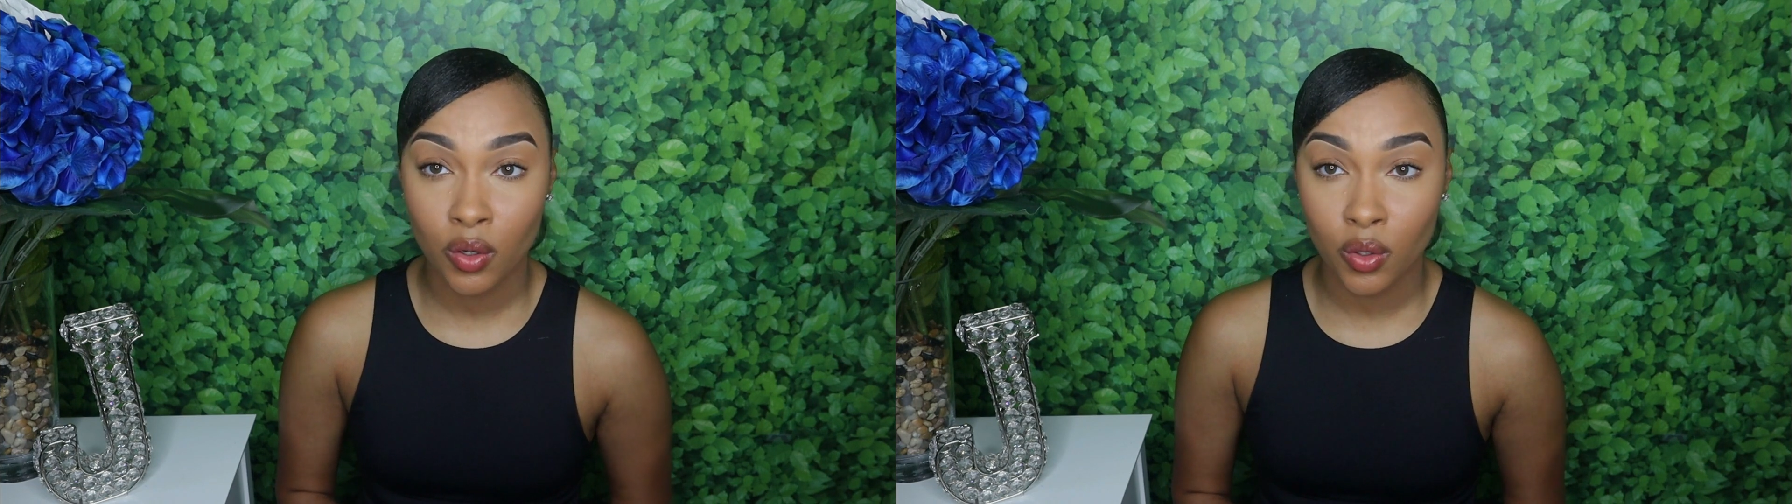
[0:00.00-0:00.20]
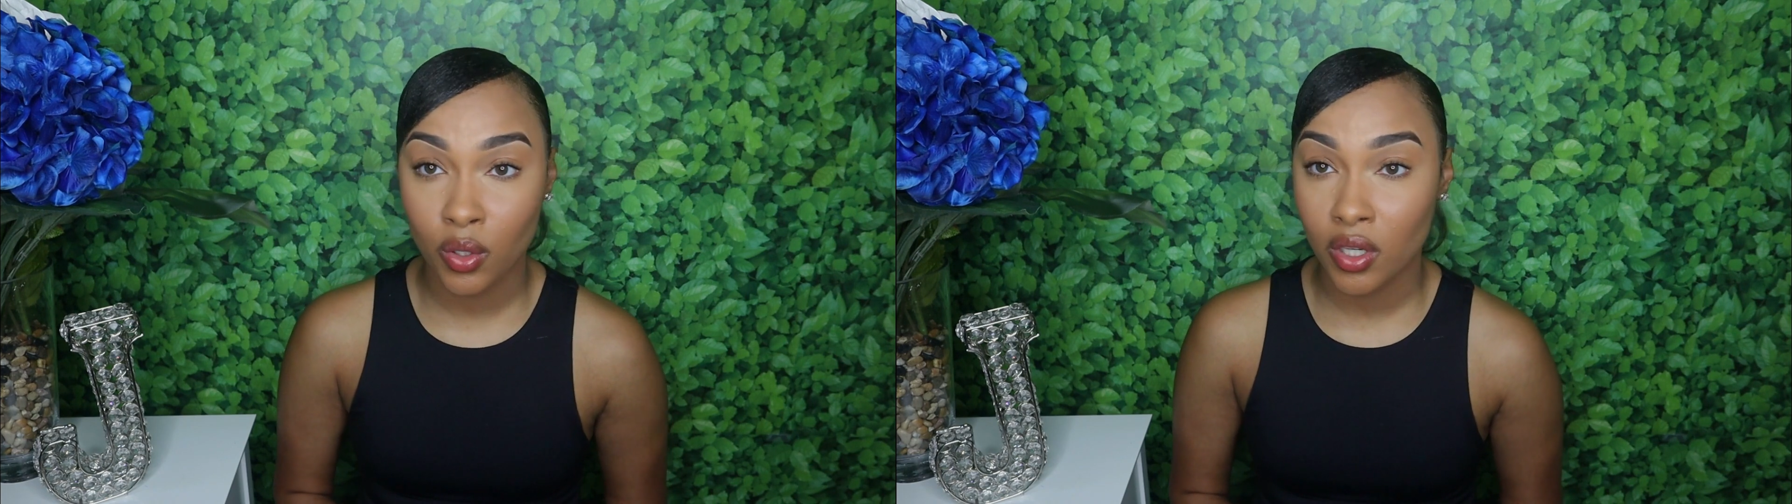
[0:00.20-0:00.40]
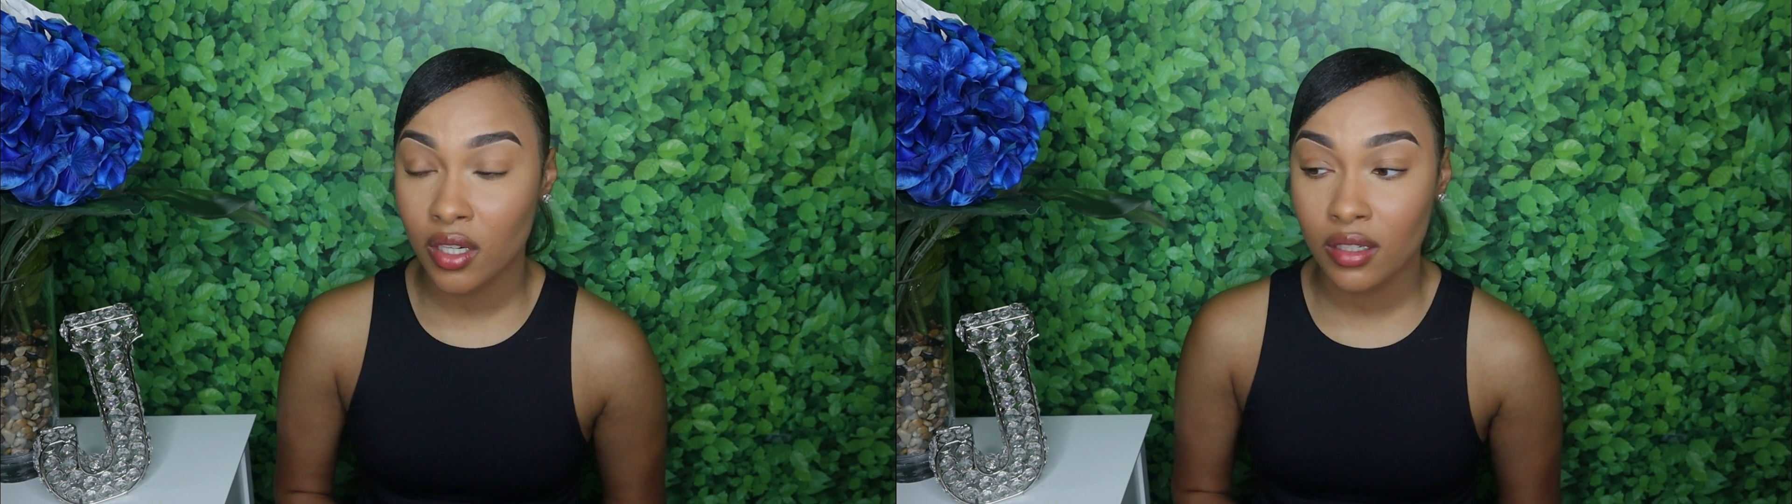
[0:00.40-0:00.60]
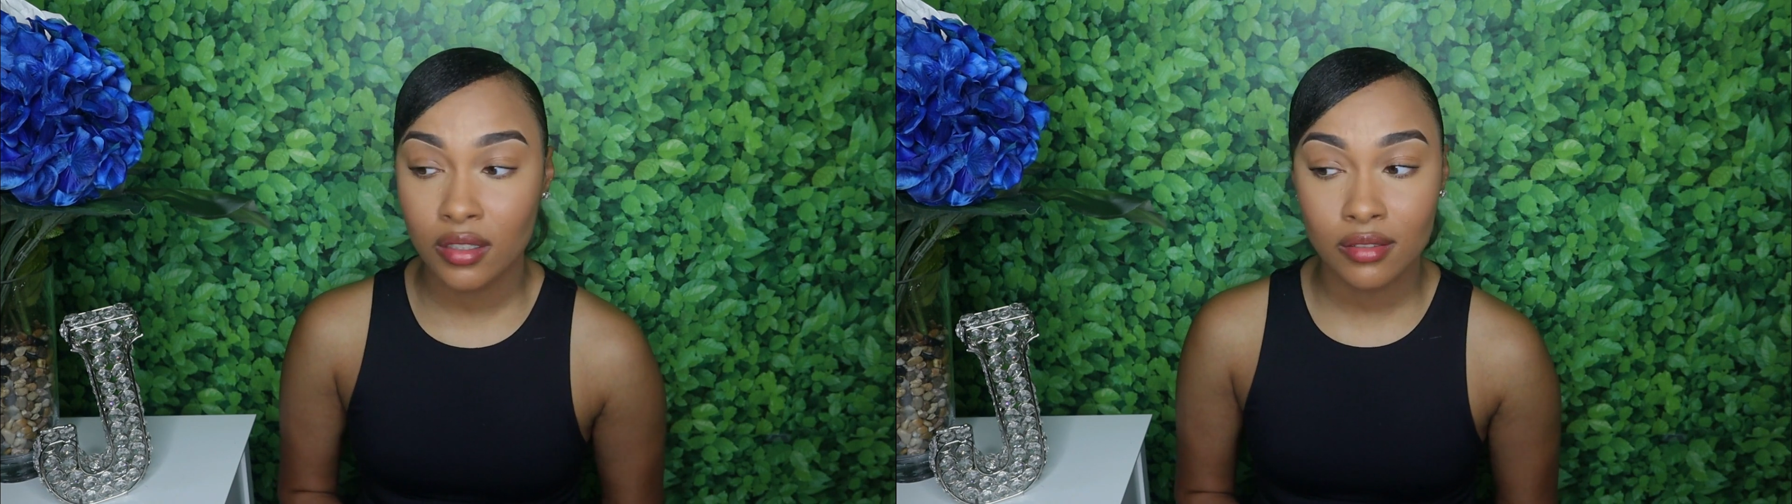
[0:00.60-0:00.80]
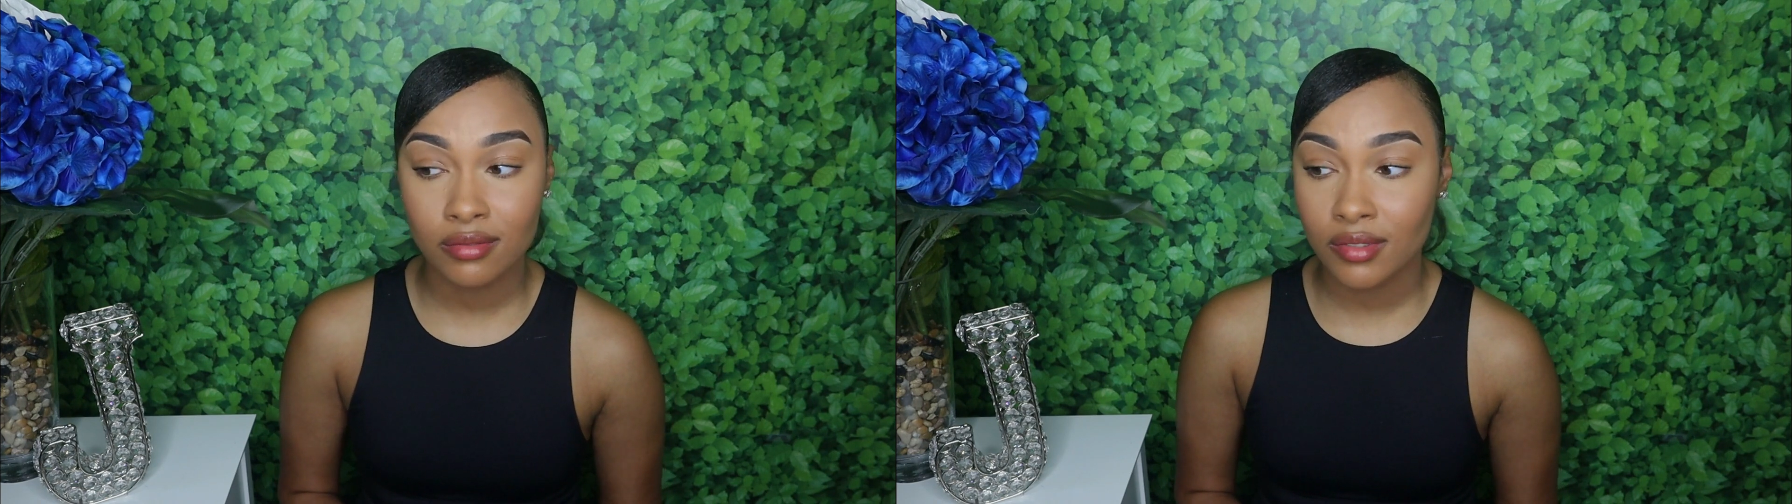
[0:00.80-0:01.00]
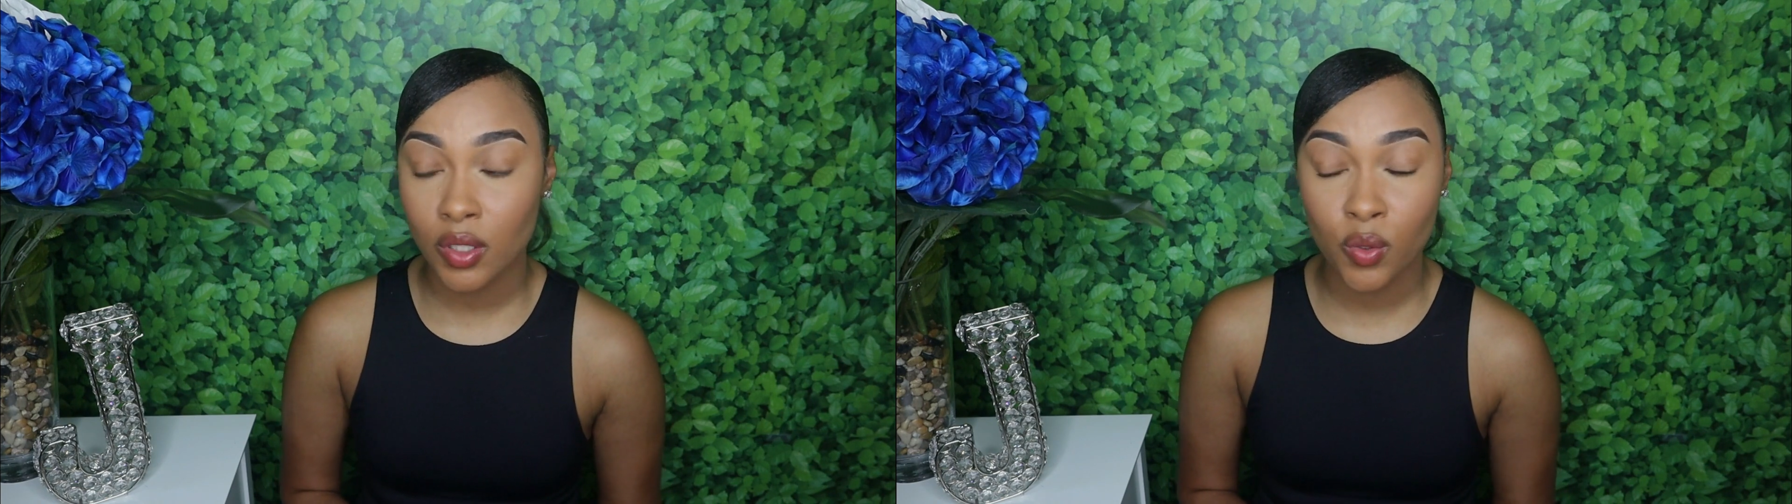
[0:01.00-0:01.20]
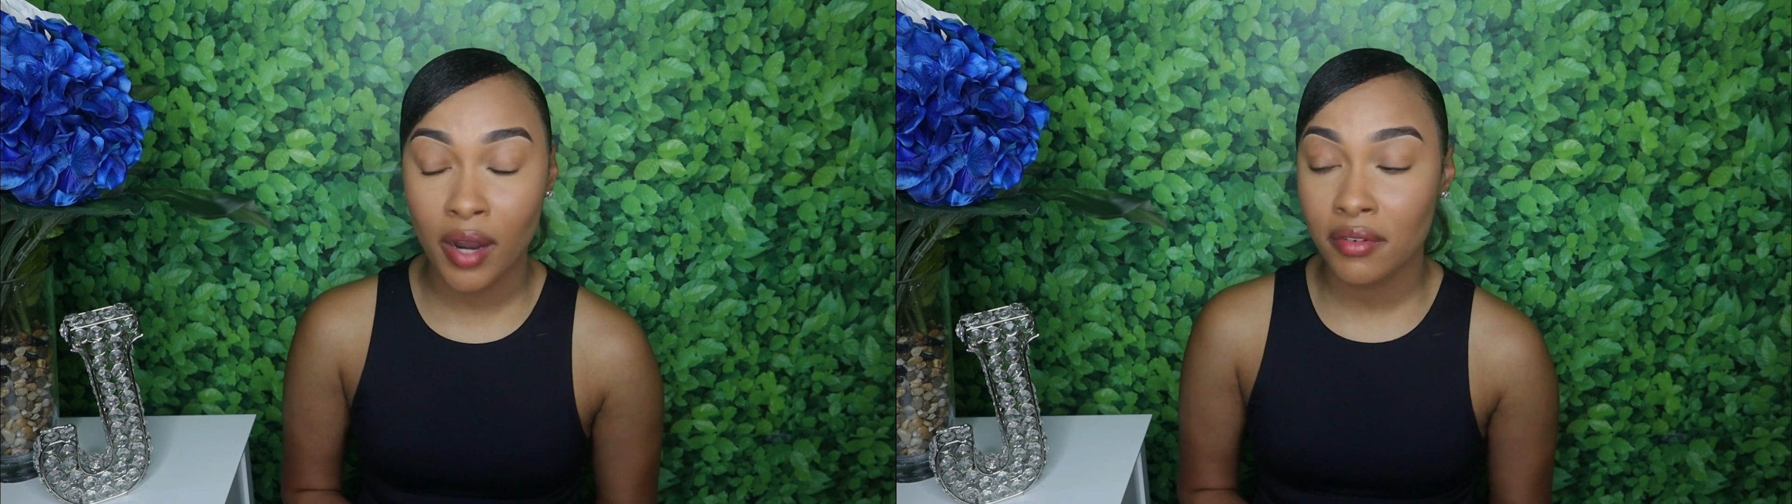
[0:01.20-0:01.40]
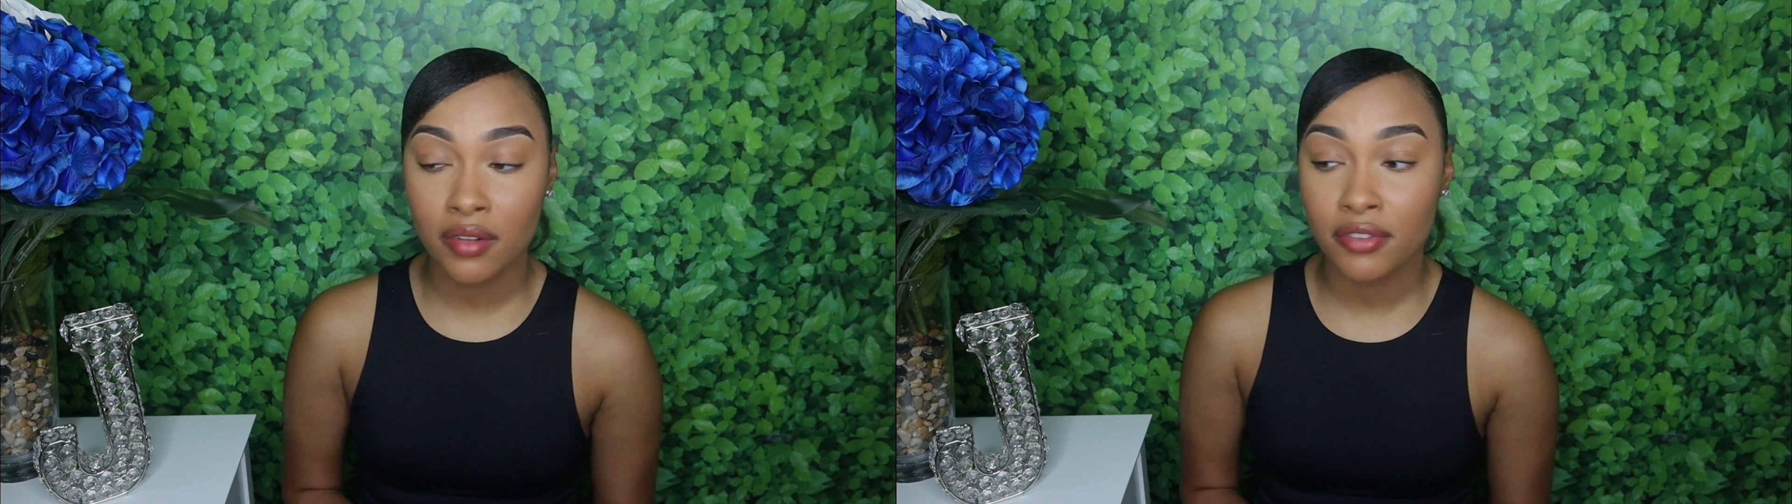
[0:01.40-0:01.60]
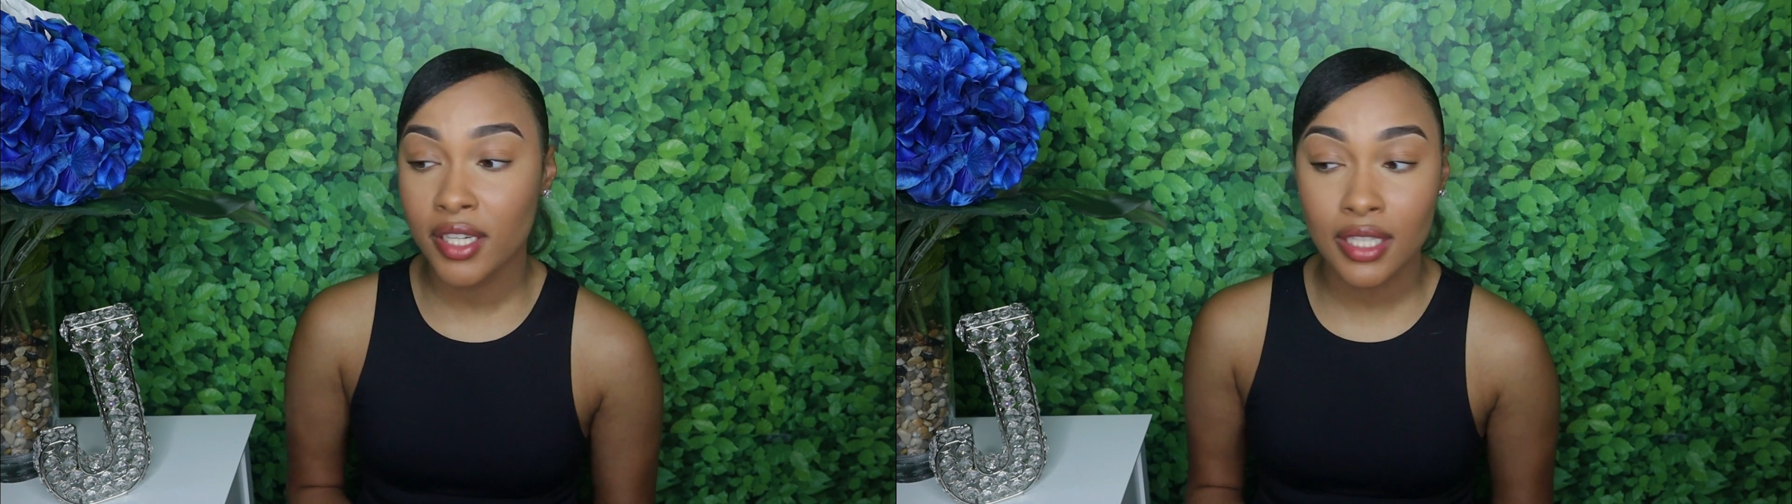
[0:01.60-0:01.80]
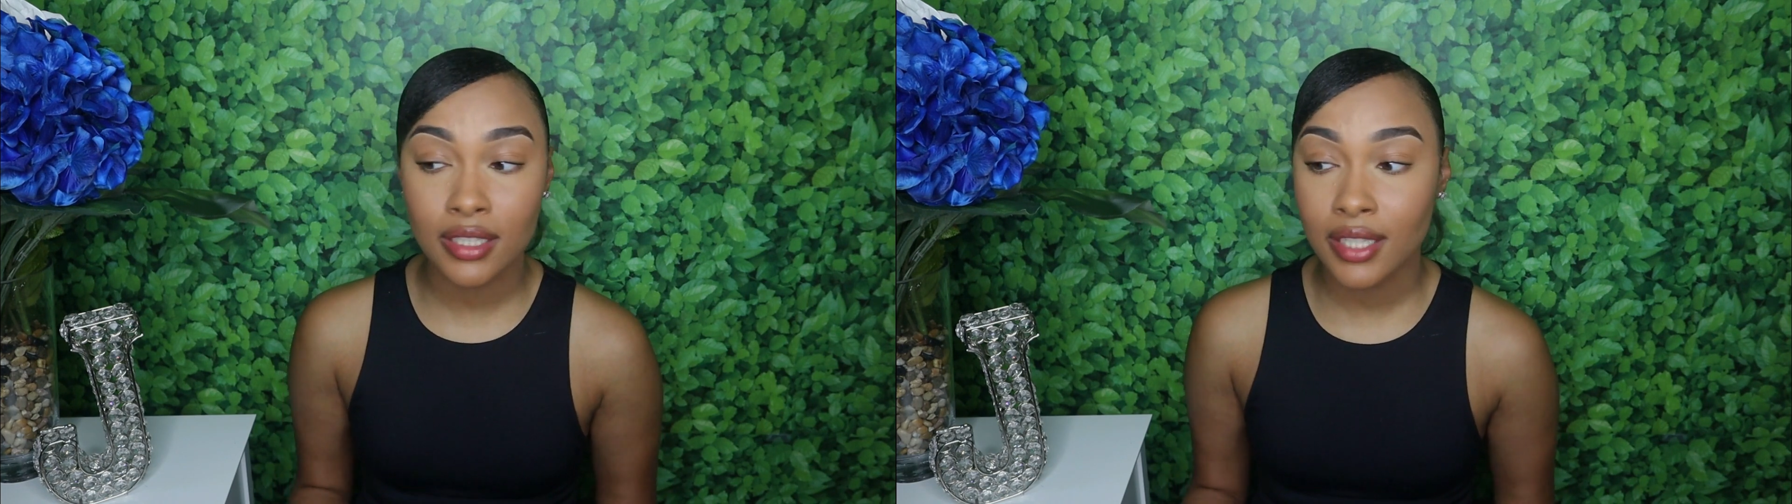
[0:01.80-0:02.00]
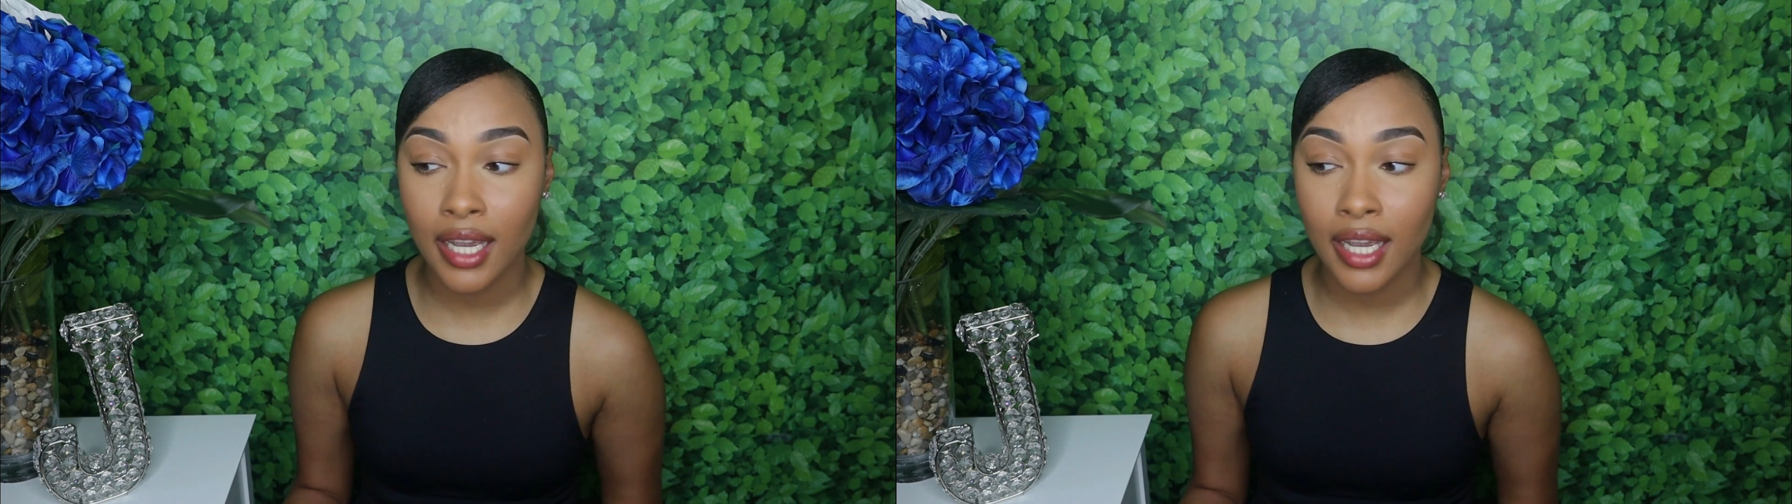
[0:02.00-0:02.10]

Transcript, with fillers: or whoever the fuck he's